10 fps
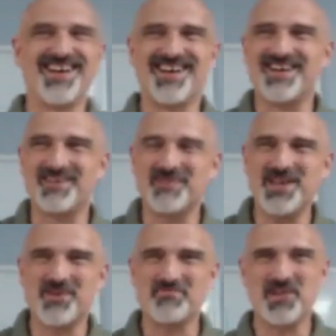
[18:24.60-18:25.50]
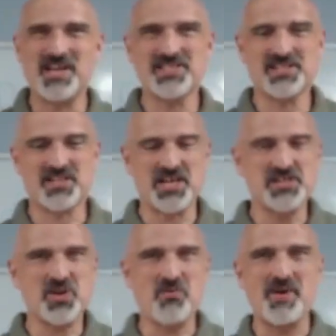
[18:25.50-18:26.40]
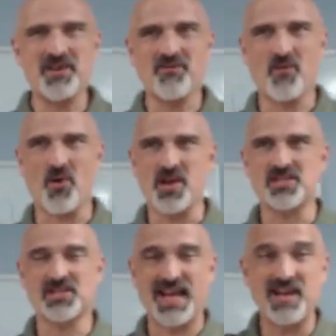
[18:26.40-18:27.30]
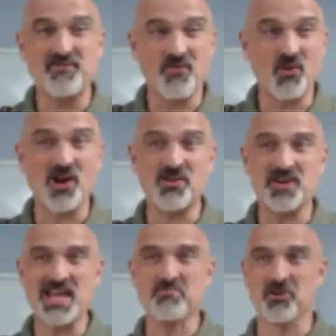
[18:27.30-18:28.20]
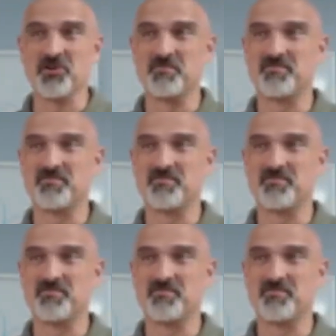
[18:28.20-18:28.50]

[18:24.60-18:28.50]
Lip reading: We are blessed. Things go better for us and for our neighbor.